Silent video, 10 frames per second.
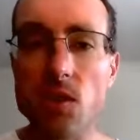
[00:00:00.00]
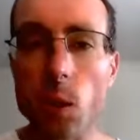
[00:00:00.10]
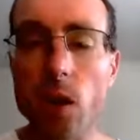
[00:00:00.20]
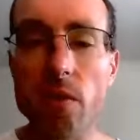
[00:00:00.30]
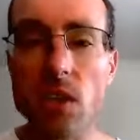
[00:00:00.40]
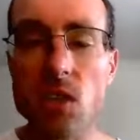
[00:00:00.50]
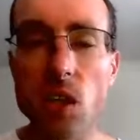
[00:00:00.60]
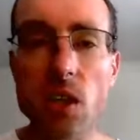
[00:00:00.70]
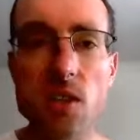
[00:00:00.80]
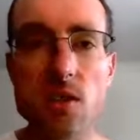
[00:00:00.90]
already
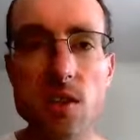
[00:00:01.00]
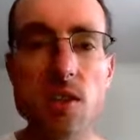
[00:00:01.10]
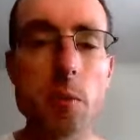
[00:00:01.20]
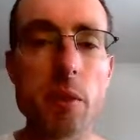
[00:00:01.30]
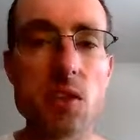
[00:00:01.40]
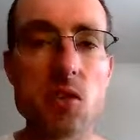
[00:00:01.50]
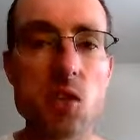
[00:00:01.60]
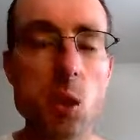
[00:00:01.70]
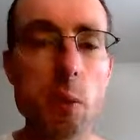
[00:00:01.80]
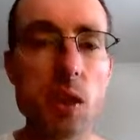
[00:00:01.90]
starting to see some of that
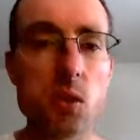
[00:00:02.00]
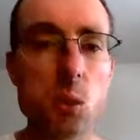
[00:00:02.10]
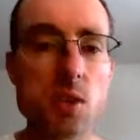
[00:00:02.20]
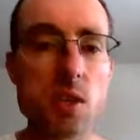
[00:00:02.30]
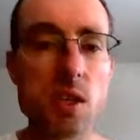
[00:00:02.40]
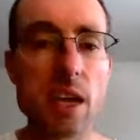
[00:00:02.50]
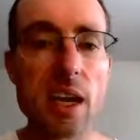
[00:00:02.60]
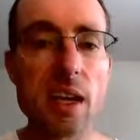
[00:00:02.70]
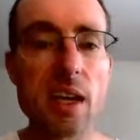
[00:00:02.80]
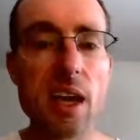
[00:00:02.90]
snow melt towards the
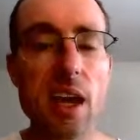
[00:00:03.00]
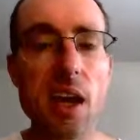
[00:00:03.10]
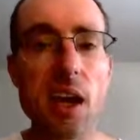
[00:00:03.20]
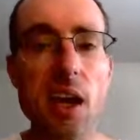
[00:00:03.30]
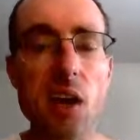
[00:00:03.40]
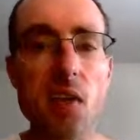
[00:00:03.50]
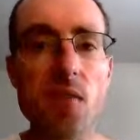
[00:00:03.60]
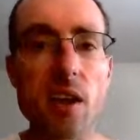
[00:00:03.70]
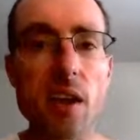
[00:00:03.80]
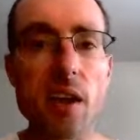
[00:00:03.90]
end of
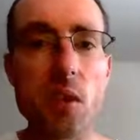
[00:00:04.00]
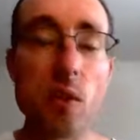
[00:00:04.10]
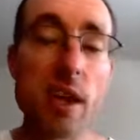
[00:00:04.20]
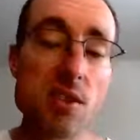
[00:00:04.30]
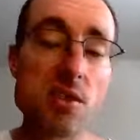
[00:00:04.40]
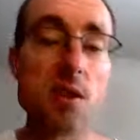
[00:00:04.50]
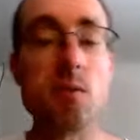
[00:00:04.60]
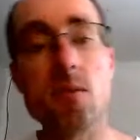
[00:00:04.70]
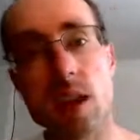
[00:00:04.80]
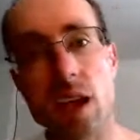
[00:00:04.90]
the race and
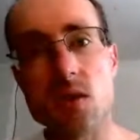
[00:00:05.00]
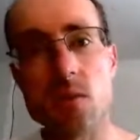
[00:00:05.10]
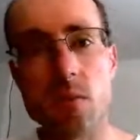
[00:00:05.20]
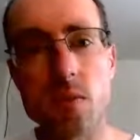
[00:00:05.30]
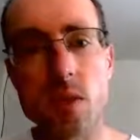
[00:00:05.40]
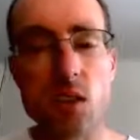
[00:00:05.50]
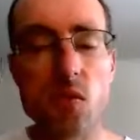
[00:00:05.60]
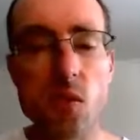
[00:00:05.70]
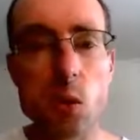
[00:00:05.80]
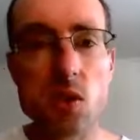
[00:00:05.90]
as
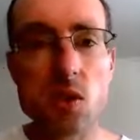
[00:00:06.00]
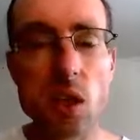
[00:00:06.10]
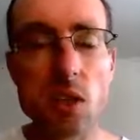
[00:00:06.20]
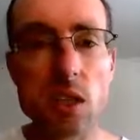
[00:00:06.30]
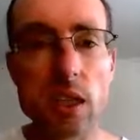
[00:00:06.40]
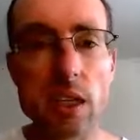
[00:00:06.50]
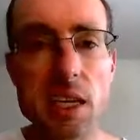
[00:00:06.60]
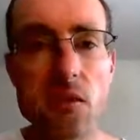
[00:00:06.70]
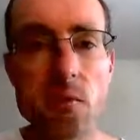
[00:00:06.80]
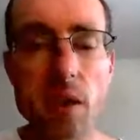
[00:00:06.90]
folks start to
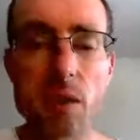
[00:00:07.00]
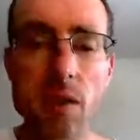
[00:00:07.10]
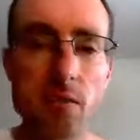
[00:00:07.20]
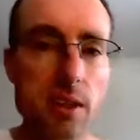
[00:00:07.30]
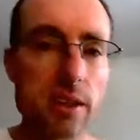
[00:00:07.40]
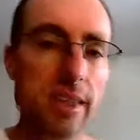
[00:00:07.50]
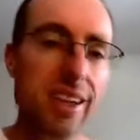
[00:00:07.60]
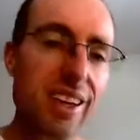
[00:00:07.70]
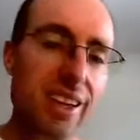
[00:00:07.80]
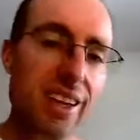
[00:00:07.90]
leave. But you'll have to
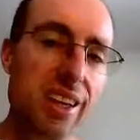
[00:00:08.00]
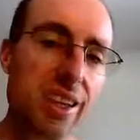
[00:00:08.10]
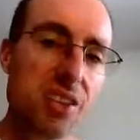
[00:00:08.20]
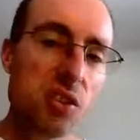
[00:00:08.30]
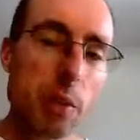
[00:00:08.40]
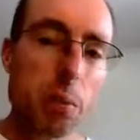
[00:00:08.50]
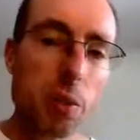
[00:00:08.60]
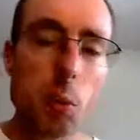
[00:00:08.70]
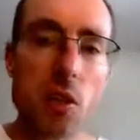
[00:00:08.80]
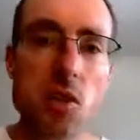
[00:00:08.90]
scrape a
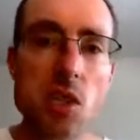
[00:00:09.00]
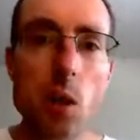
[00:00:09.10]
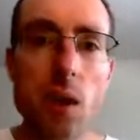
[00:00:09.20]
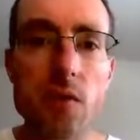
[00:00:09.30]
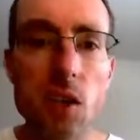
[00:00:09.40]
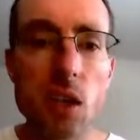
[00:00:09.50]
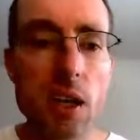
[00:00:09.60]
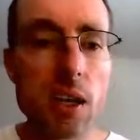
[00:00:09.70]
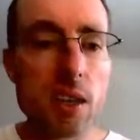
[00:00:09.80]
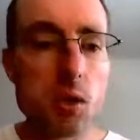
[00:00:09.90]
little bit of snow off the
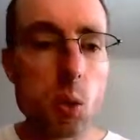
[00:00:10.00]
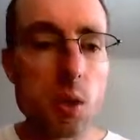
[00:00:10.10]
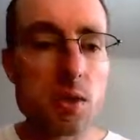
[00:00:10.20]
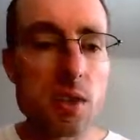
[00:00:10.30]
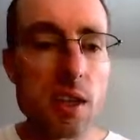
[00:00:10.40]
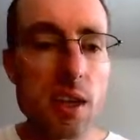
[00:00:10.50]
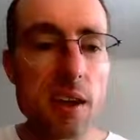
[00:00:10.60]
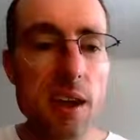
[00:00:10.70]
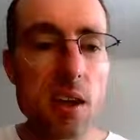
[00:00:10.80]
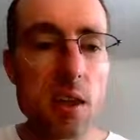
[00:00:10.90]
car towards the
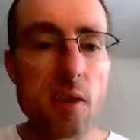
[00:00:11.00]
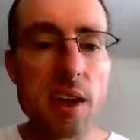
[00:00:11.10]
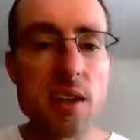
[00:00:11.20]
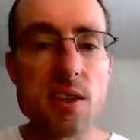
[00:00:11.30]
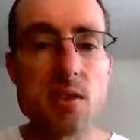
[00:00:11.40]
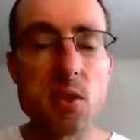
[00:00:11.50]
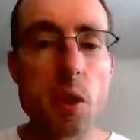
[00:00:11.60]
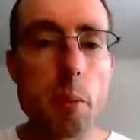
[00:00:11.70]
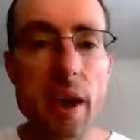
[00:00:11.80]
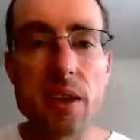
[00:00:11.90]
end of the race as you go
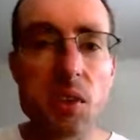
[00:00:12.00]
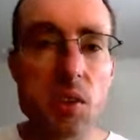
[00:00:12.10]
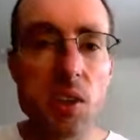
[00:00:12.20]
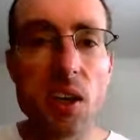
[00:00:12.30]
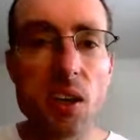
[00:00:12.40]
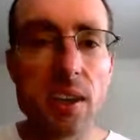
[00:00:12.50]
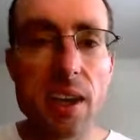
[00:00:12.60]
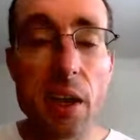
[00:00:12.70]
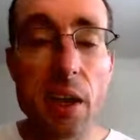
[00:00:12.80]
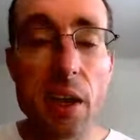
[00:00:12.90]
back to the car and
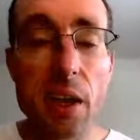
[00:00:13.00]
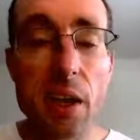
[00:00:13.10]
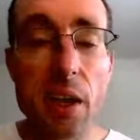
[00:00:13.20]
head home.